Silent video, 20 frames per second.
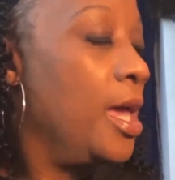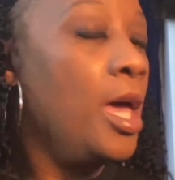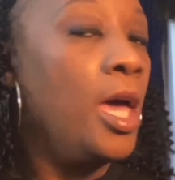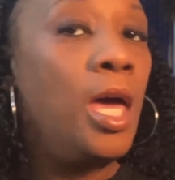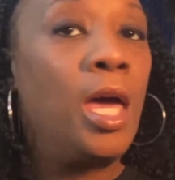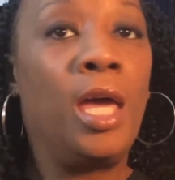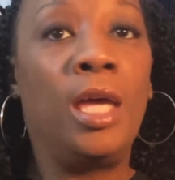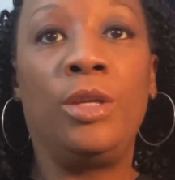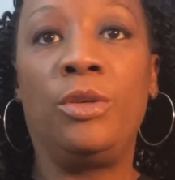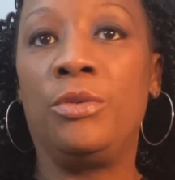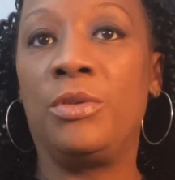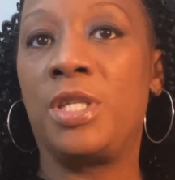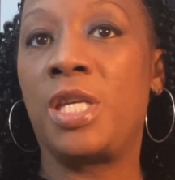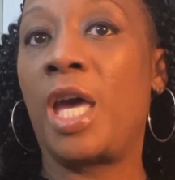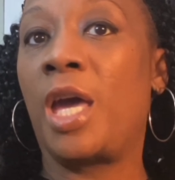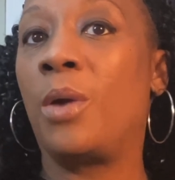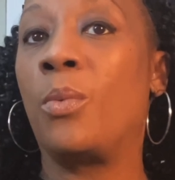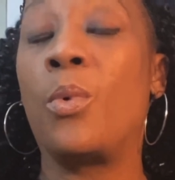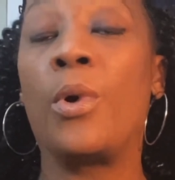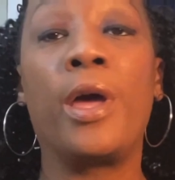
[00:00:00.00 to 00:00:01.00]
and you
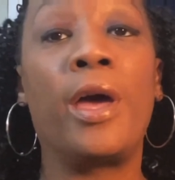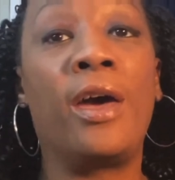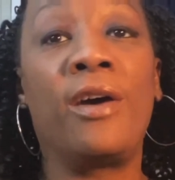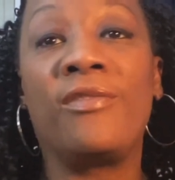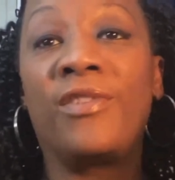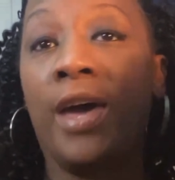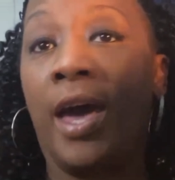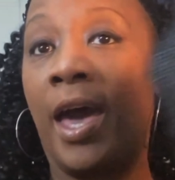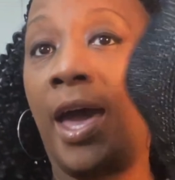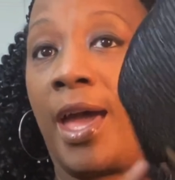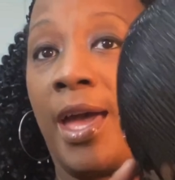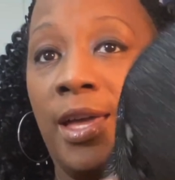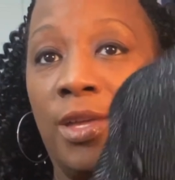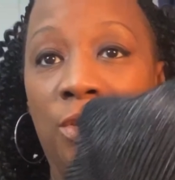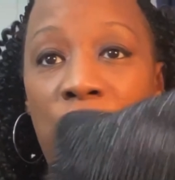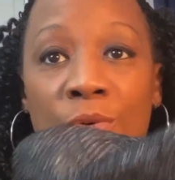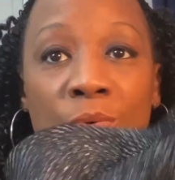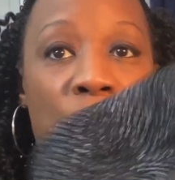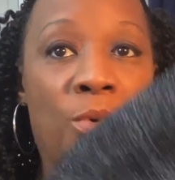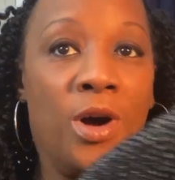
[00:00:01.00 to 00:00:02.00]
take whatever hat
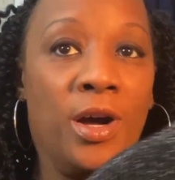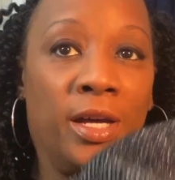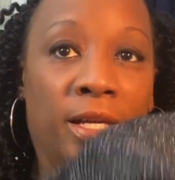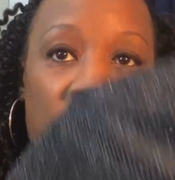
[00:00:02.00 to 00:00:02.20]
you want